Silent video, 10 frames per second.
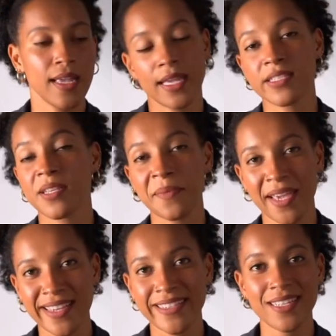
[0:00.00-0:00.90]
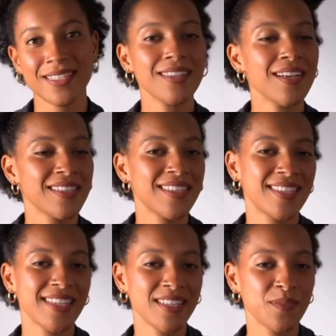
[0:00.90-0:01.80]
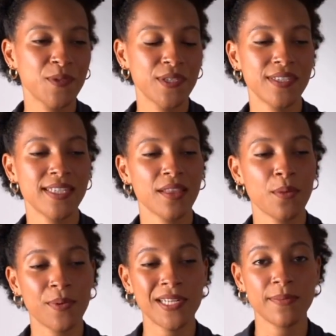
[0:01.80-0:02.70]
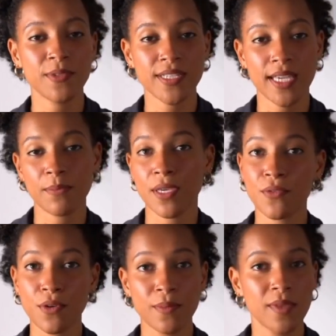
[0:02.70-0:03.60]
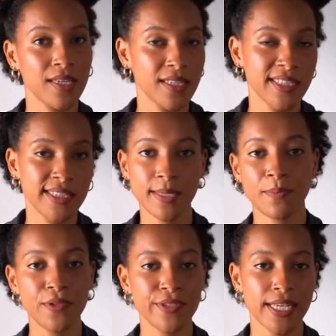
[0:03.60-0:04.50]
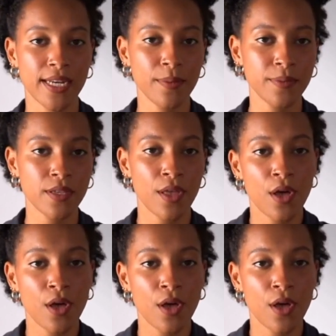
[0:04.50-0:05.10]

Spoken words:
In some cases, the cells producing the polymers can be grown in simple setups,